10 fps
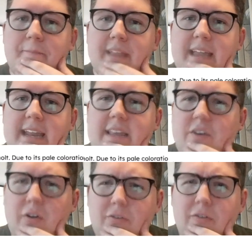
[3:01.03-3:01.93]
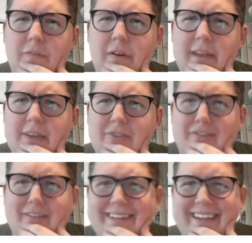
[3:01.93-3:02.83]
And it is also very
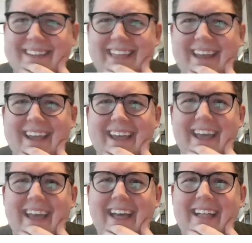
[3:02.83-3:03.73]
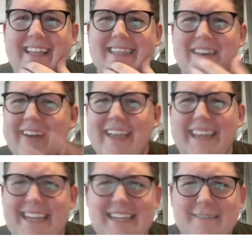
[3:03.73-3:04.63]
interesting that they'll
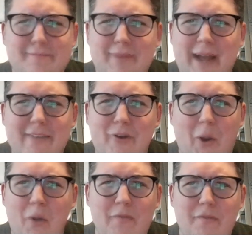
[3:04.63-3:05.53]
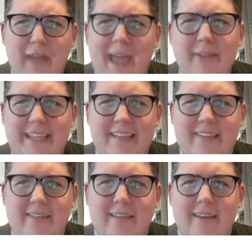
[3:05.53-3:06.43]
get eaten by their own
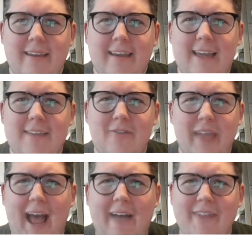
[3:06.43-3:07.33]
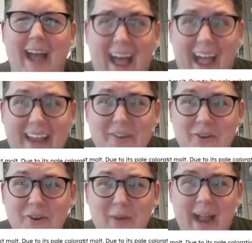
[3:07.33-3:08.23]
families. So they have to hide
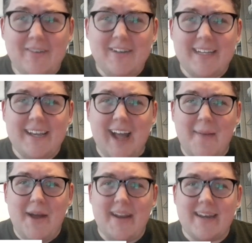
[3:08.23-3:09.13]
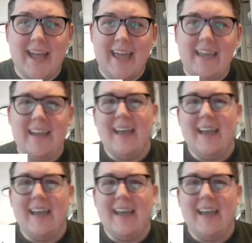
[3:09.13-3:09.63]
underground and then come out at night.